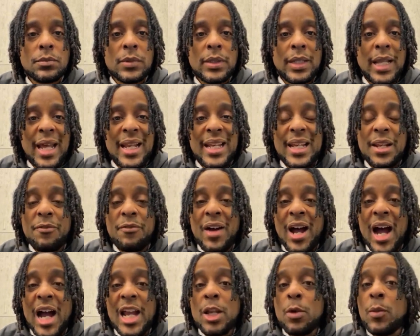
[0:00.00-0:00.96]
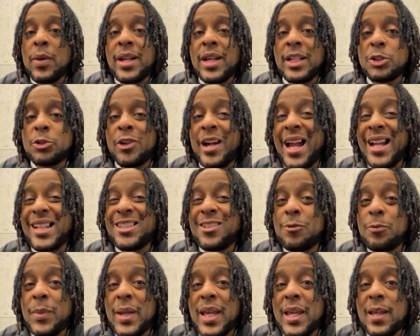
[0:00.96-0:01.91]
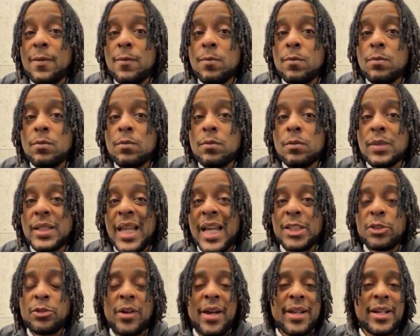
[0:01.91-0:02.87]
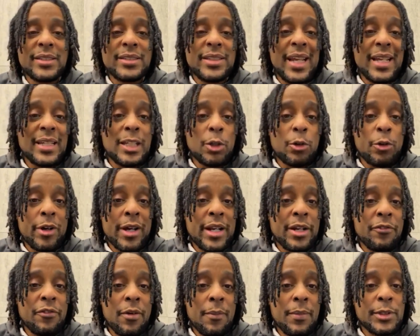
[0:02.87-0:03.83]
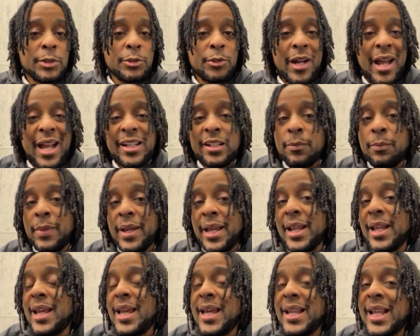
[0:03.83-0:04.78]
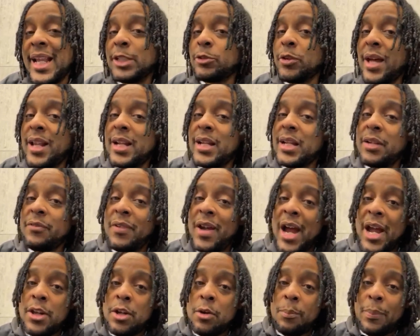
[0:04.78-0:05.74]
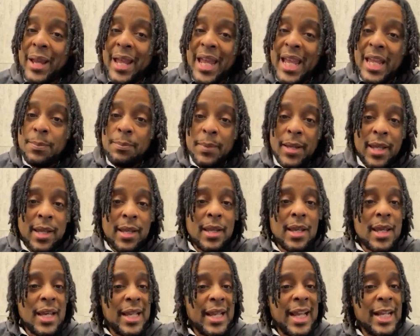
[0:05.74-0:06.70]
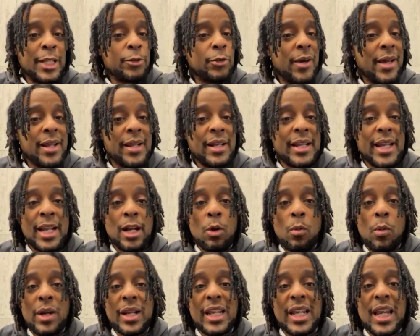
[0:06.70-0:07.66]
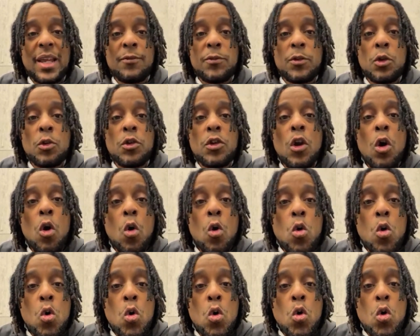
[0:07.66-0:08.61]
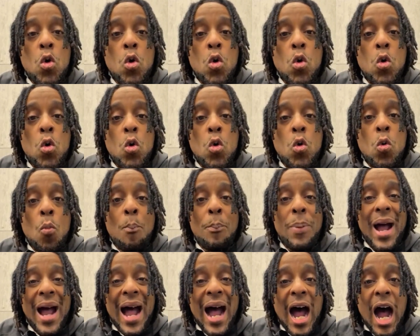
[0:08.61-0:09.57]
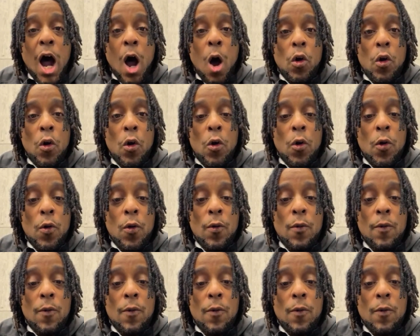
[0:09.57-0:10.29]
They devaluing attractive men. They trying to take the credit from attractive men. They trying to devalue paid men. They don't want to give you no power.